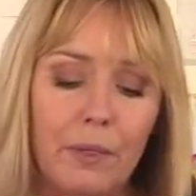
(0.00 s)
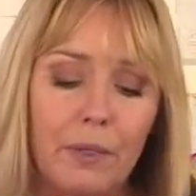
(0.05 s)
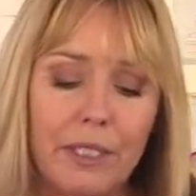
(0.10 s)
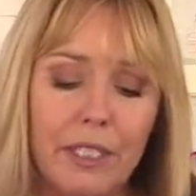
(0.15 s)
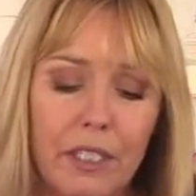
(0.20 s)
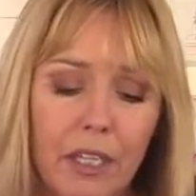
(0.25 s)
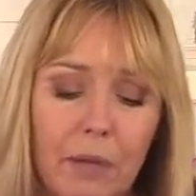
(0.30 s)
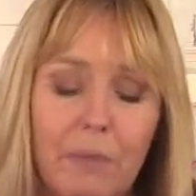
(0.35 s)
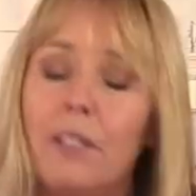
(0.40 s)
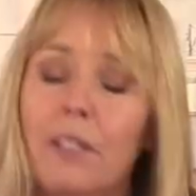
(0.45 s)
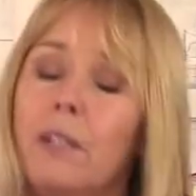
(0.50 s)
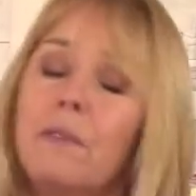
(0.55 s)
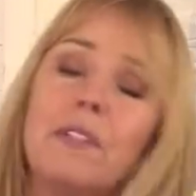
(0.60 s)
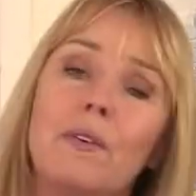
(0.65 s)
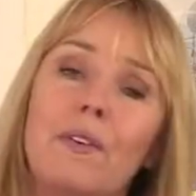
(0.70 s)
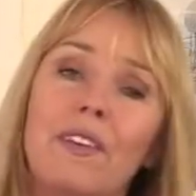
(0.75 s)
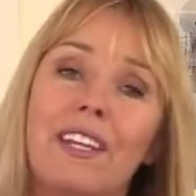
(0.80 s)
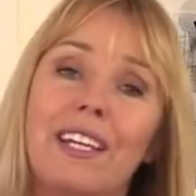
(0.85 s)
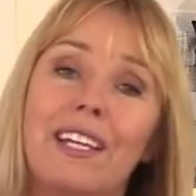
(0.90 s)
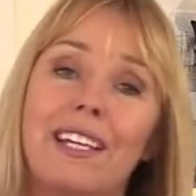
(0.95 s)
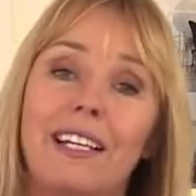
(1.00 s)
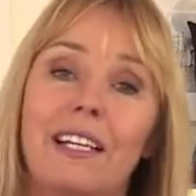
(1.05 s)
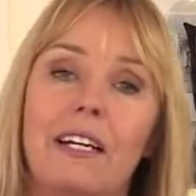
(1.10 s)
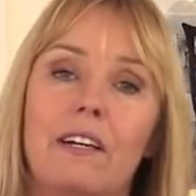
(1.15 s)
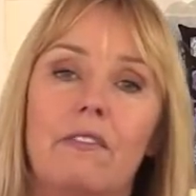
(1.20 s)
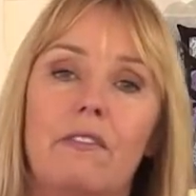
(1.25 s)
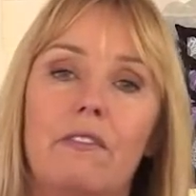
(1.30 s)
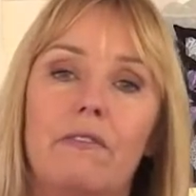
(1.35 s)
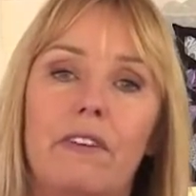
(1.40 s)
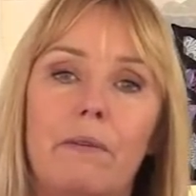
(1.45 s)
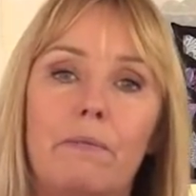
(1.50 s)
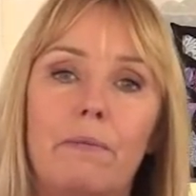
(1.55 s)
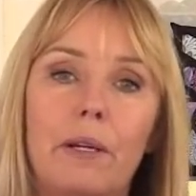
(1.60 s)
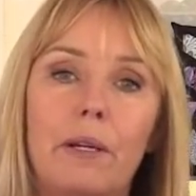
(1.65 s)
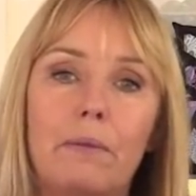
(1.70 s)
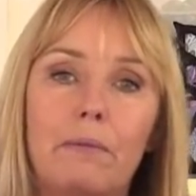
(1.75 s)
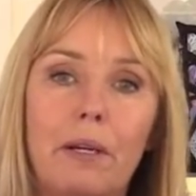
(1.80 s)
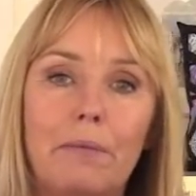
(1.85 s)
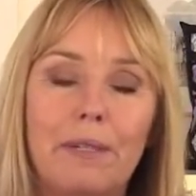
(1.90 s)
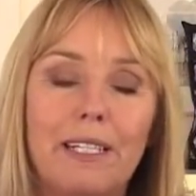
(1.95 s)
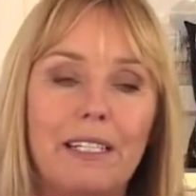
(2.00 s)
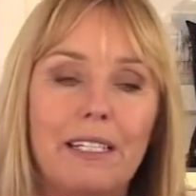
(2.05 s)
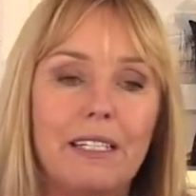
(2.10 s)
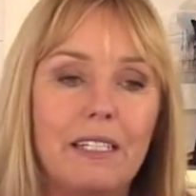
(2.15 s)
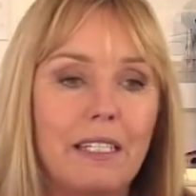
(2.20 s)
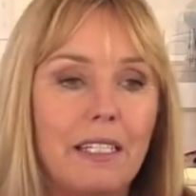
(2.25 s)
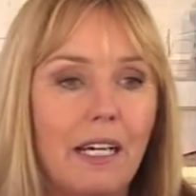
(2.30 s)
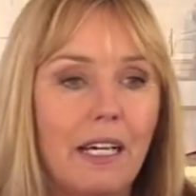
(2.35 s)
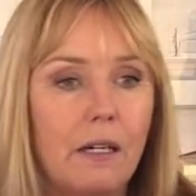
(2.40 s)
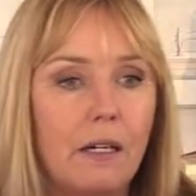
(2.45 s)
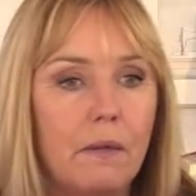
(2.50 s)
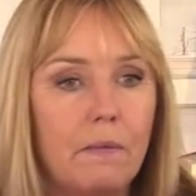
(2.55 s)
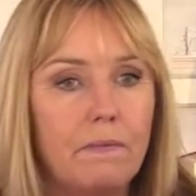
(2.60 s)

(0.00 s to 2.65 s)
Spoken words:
when you're coming up to a thicker layer of fabric, maybe it's